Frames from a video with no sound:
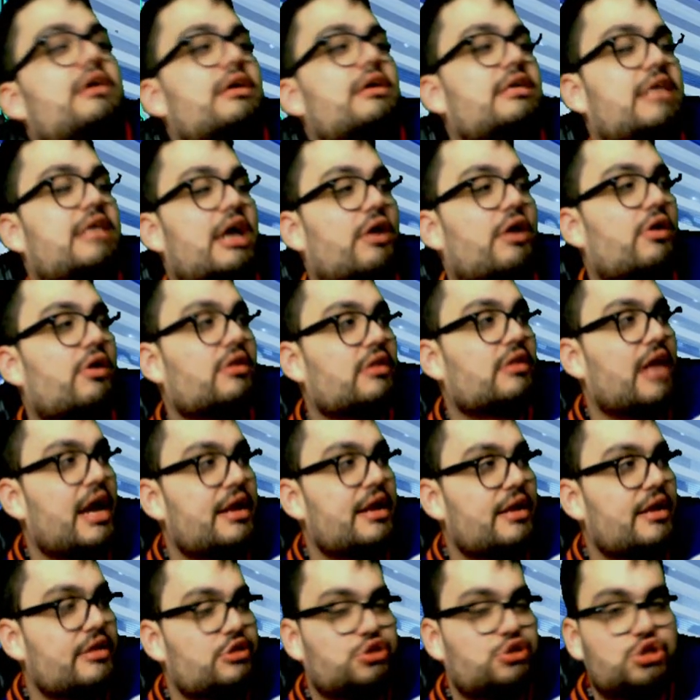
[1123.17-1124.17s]

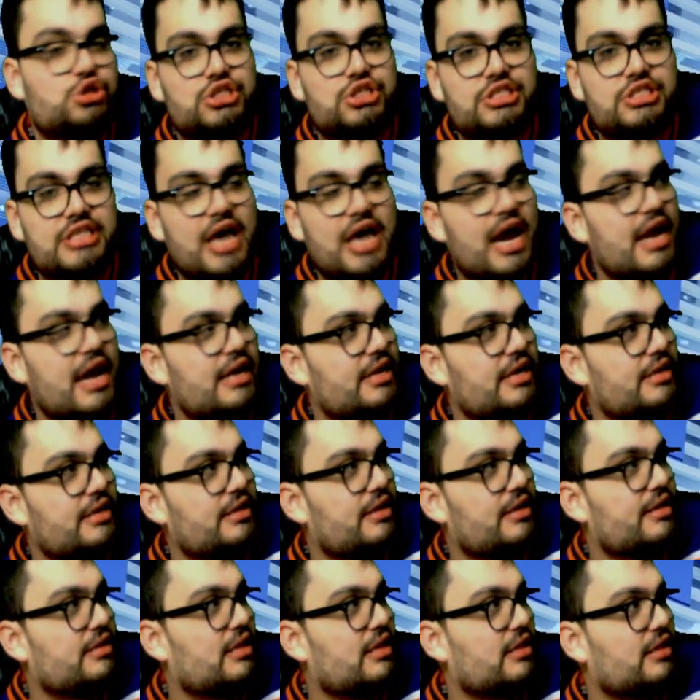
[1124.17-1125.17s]
Carolina just tied it
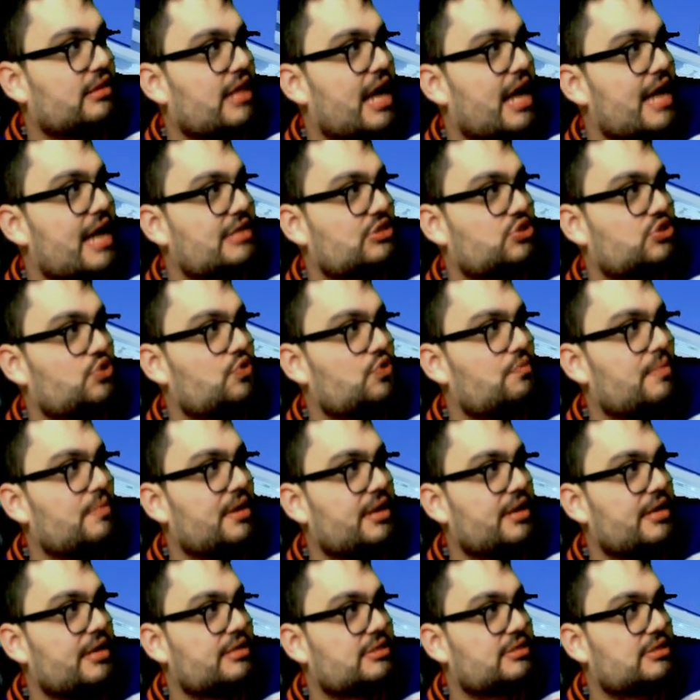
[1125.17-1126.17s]
in the last 2
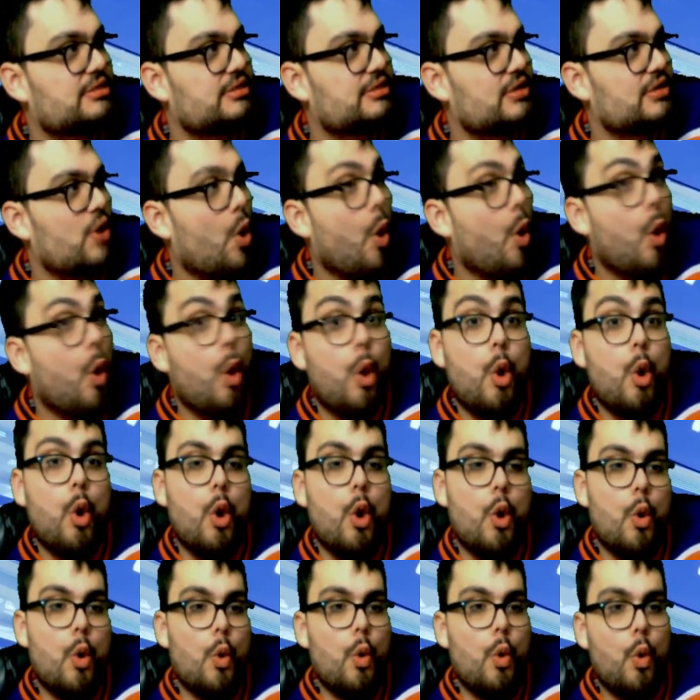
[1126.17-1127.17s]
minutes.
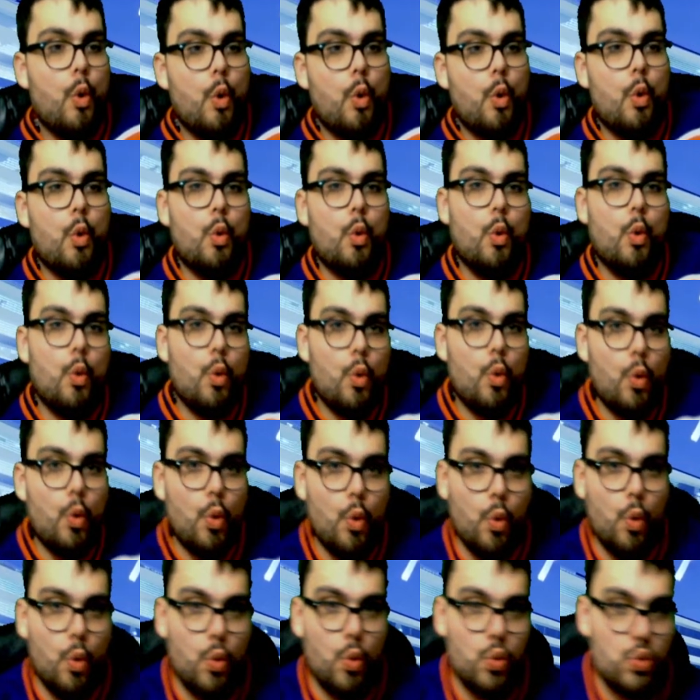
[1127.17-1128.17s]

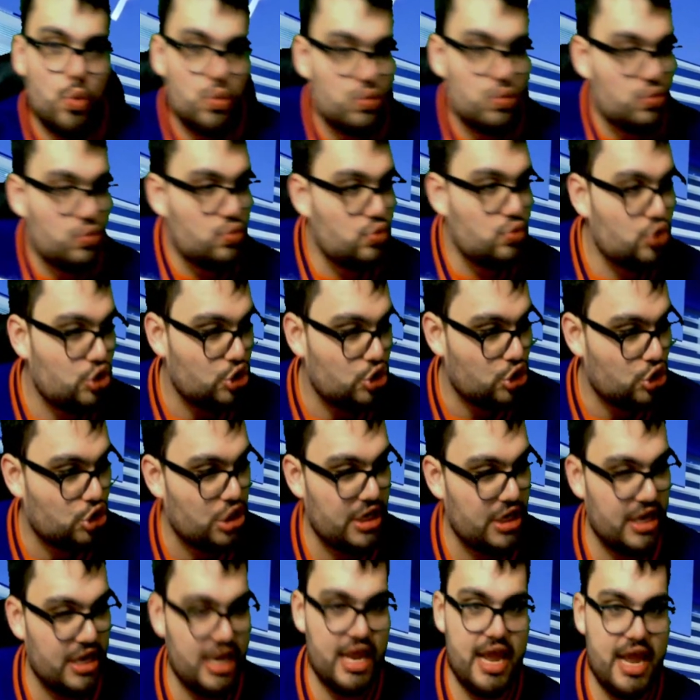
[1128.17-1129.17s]
Oh,
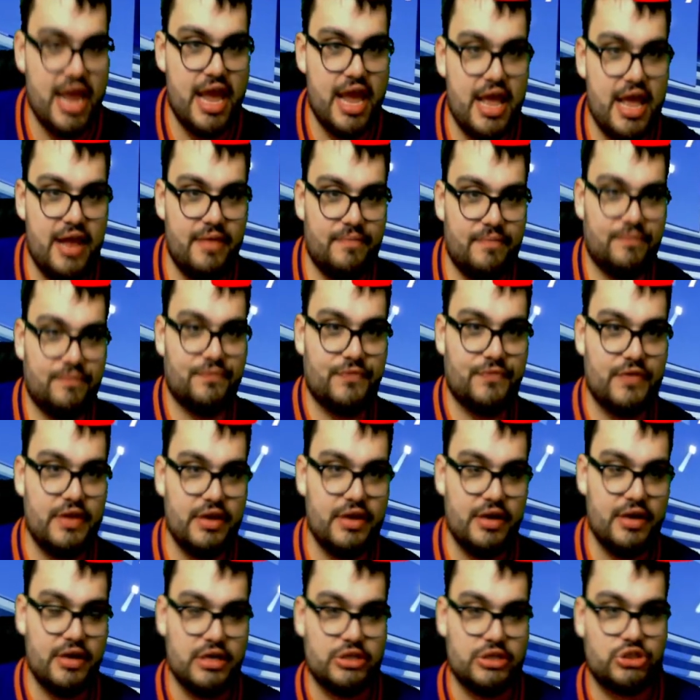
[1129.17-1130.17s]
shit.
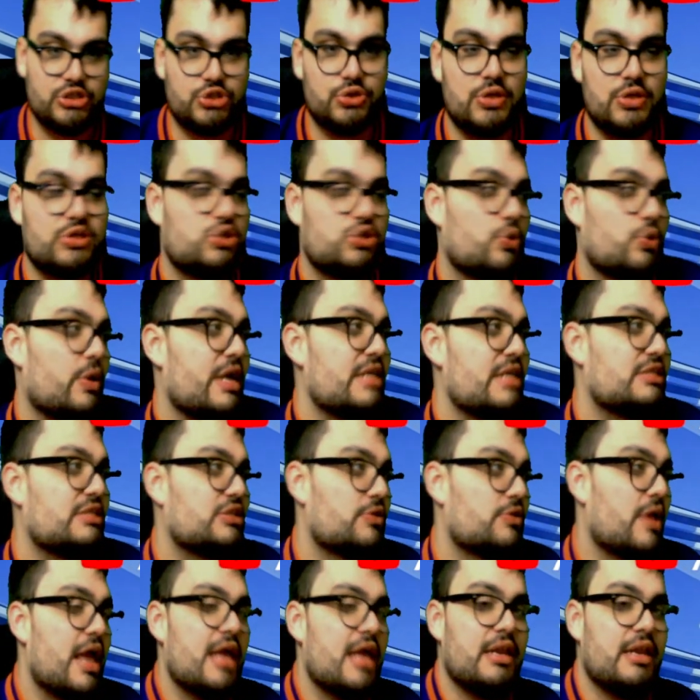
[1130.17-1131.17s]
So is
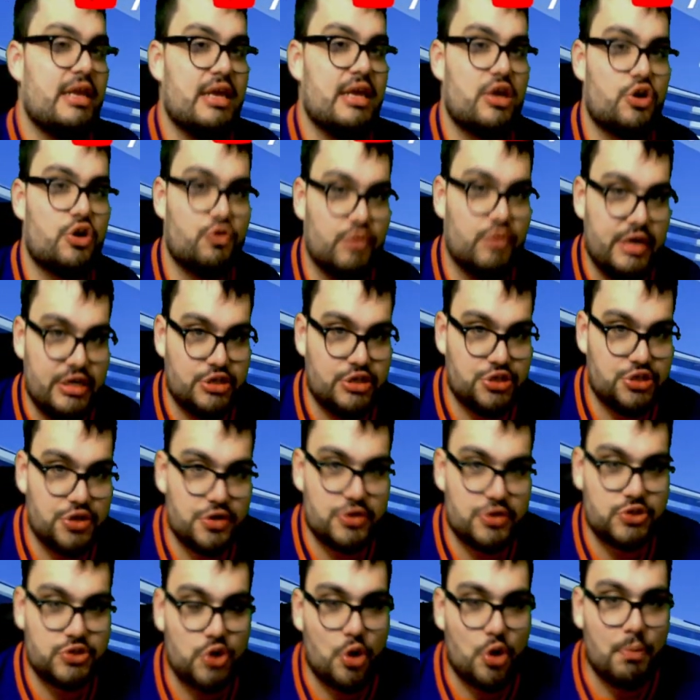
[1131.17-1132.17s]
there any
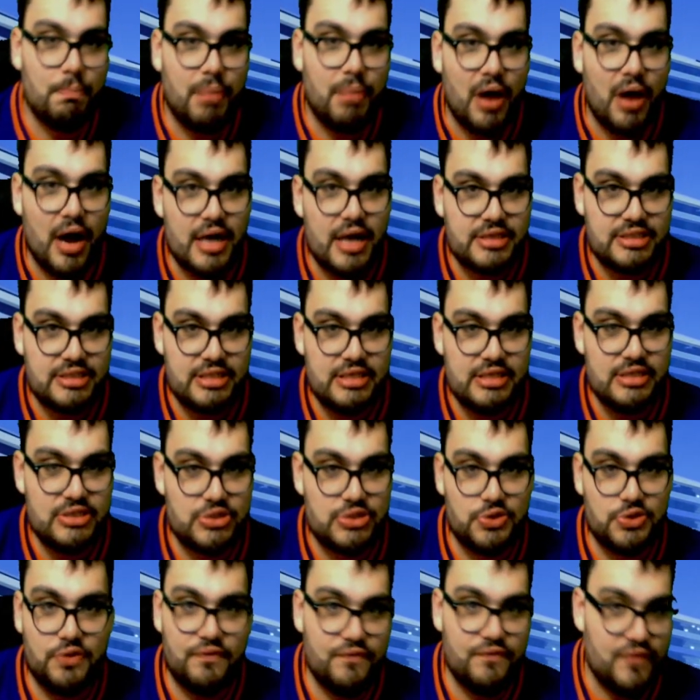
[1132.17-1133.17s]
creatures or bosses
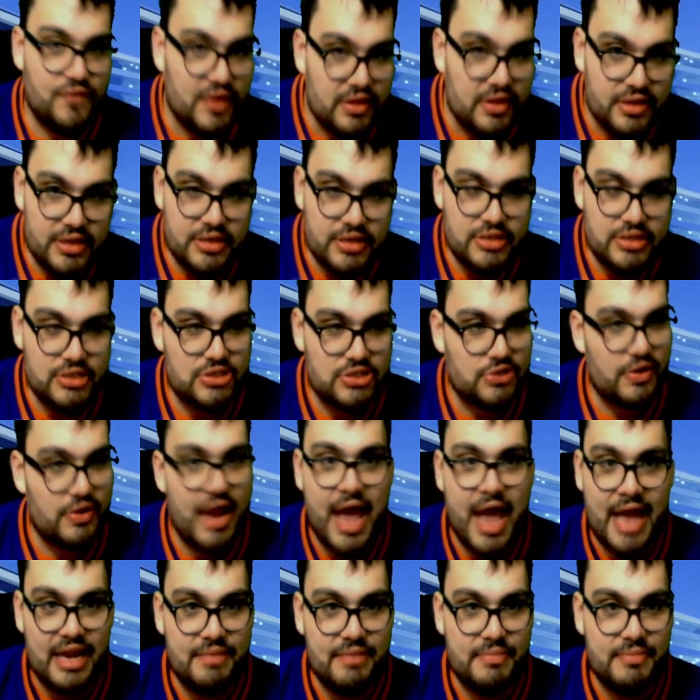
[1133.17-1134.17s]
or villains or
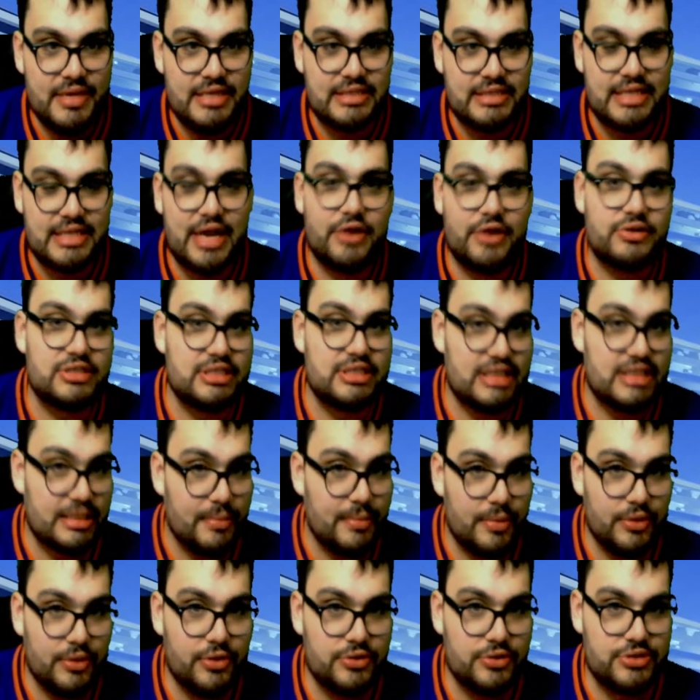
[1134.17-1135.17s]
enemies that are
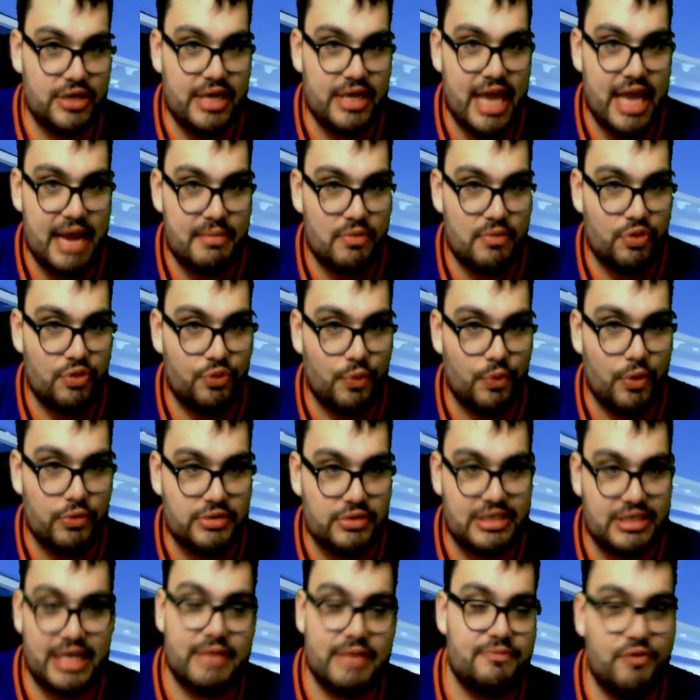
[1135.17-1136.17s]
similar to Game of
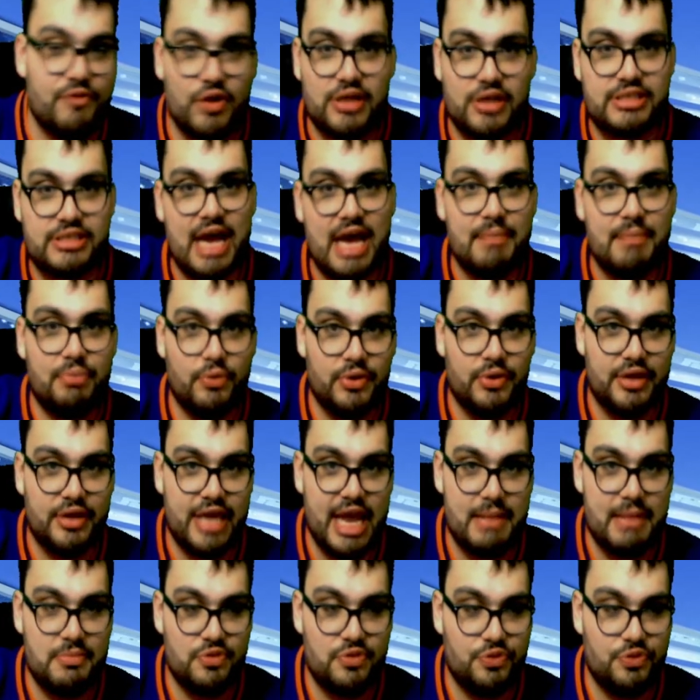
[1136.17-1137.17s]
Thrones? Like, for example, in
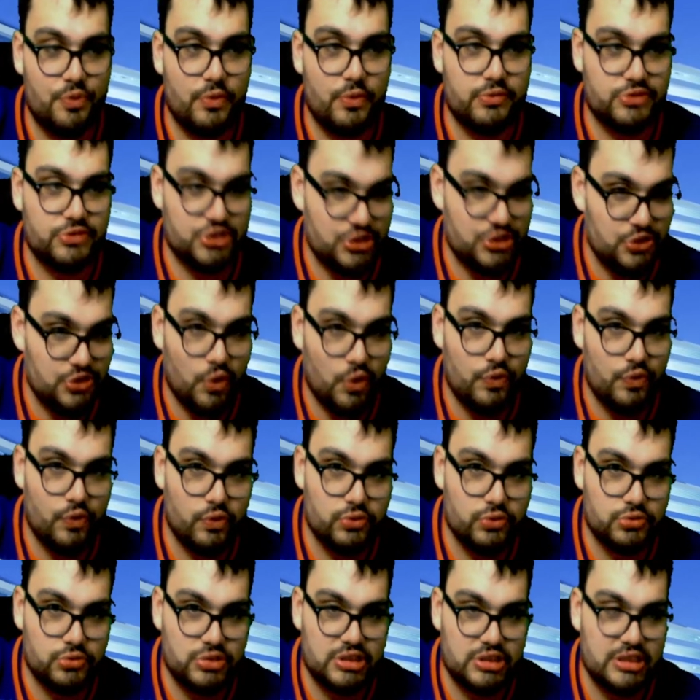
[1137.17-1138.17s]
Game of Thrones, you know
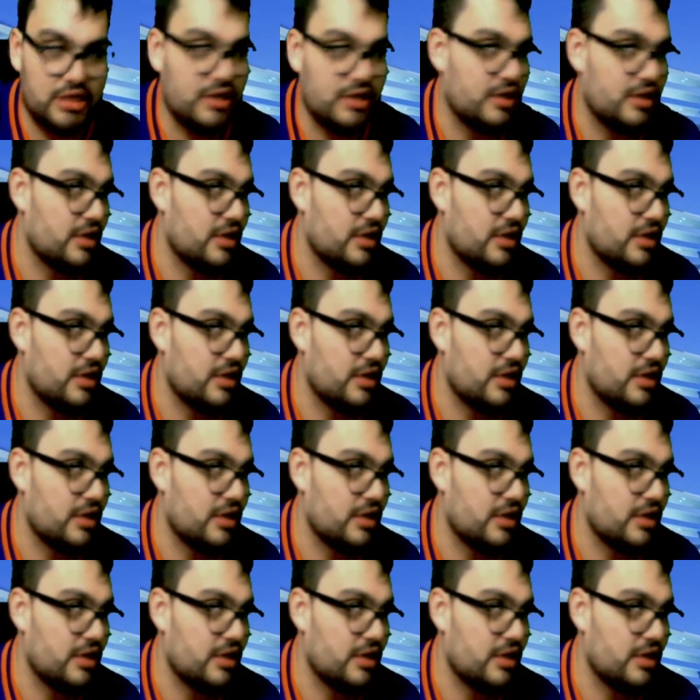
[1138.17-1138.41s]
those